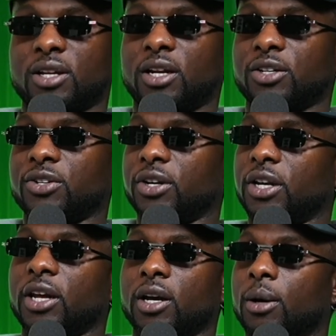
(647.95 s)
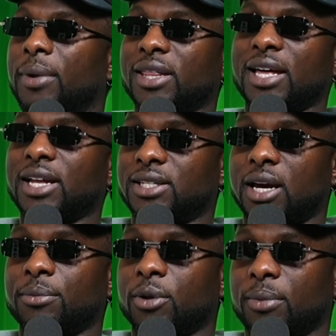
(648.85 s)
on a certain income at that
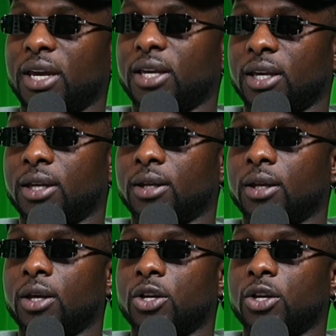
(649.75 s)
time you're making,